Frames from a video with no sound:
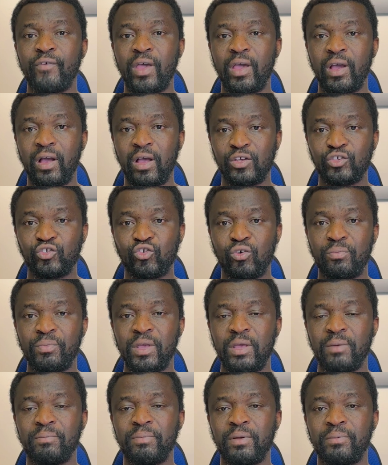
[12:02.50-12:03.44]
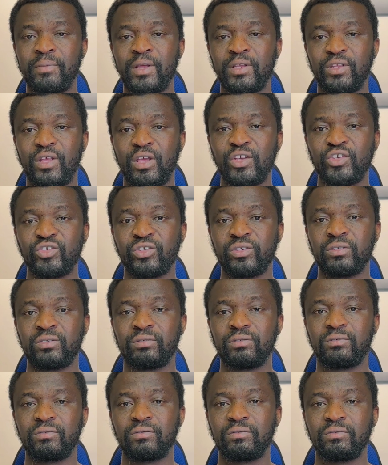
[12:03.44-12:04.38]
with a custom
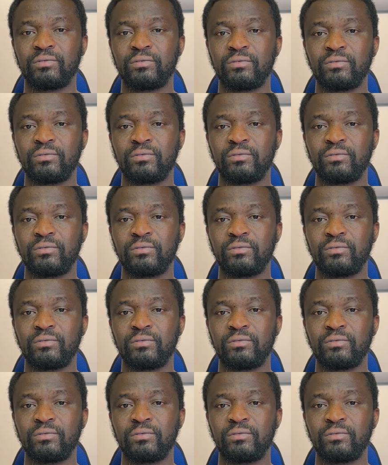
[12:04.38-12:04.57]
implementation.